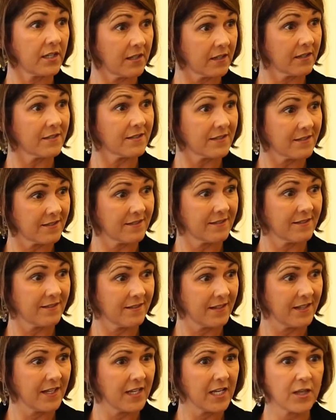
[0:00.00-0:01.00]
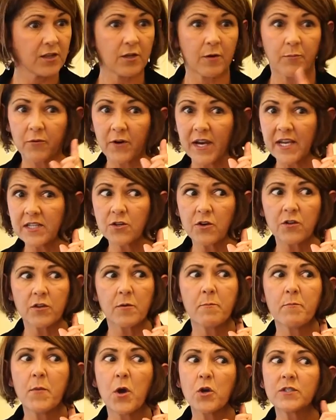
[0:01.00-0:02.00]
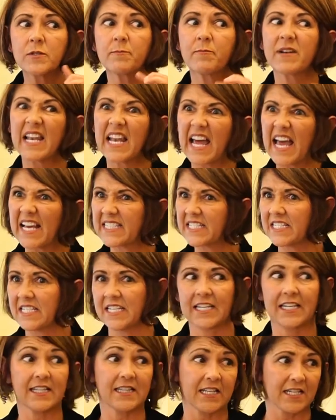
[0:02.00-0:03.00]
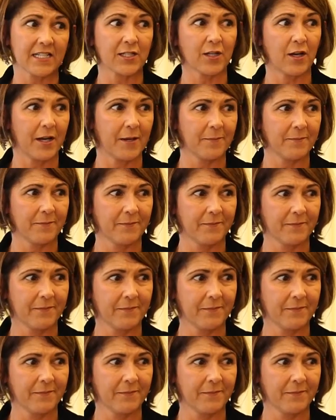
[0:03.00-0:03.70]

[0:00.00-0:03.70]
kids. Their brains are the most plastic at that time.